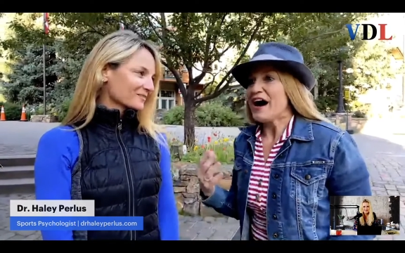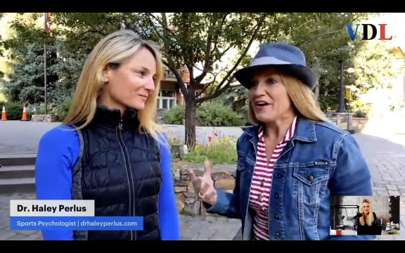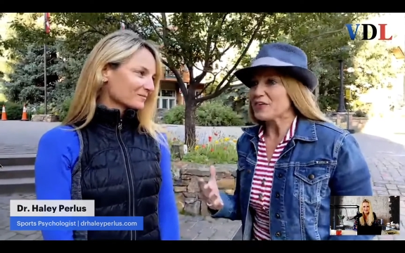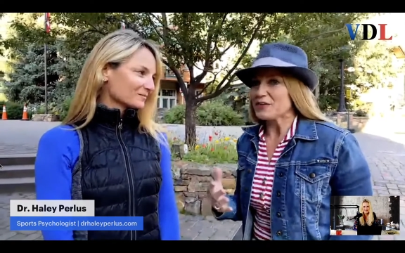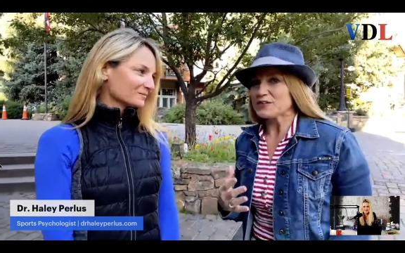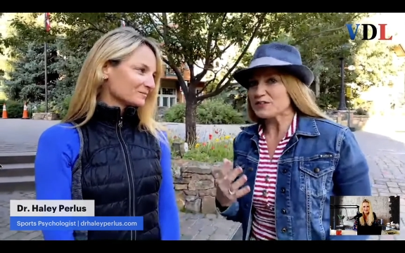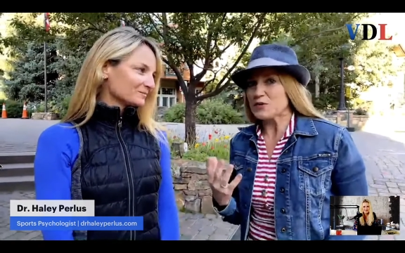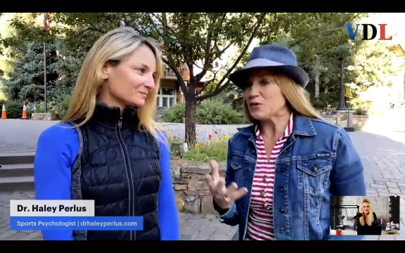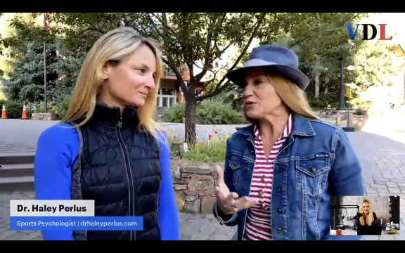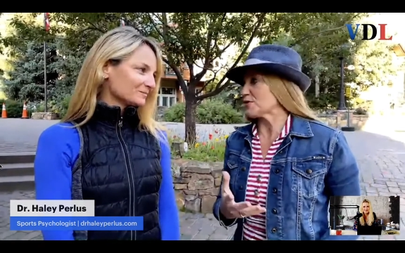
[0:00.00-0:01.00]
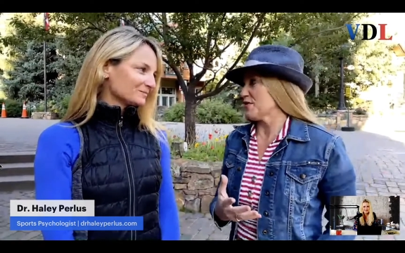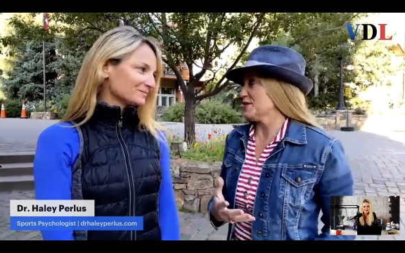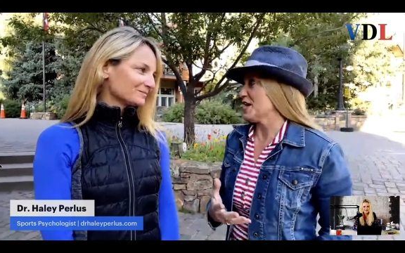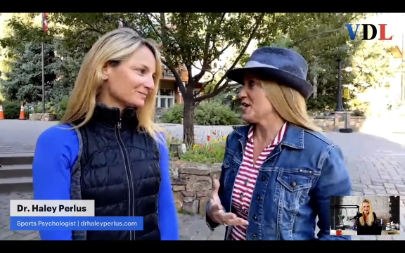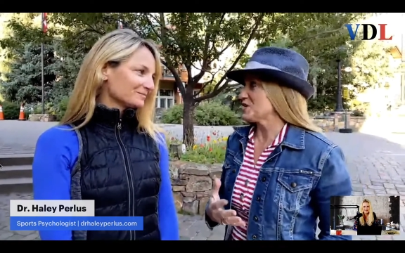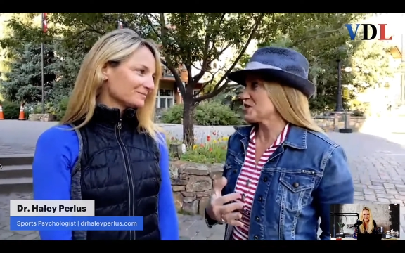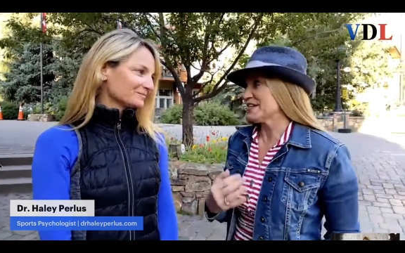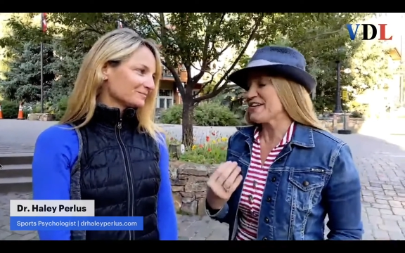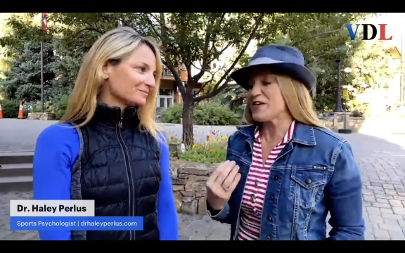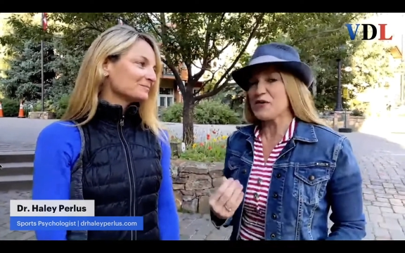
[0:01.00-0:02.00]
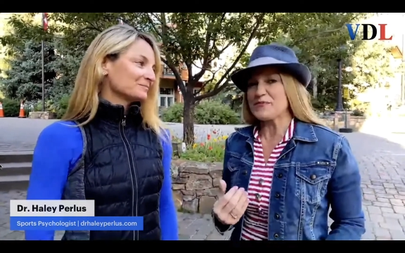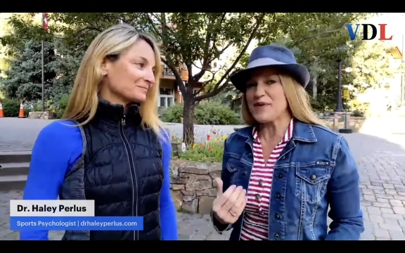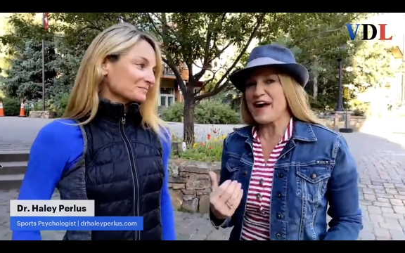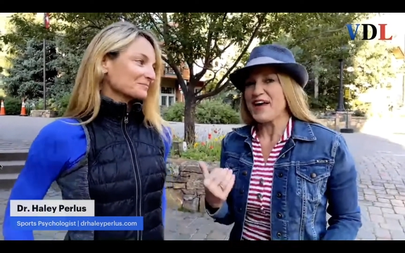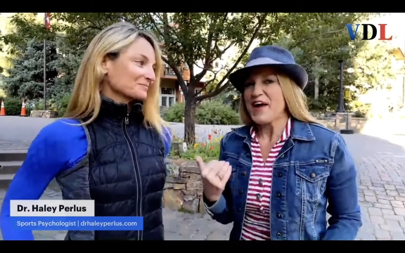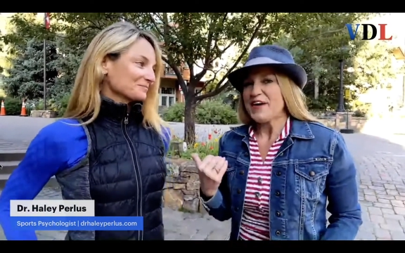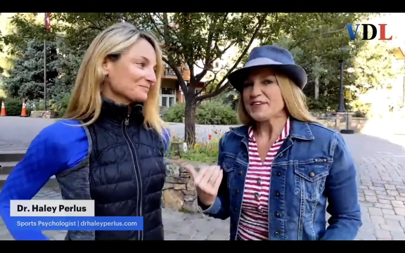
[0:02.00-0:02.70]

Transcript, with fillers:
Speaker 1: Other schools around the nation are going back.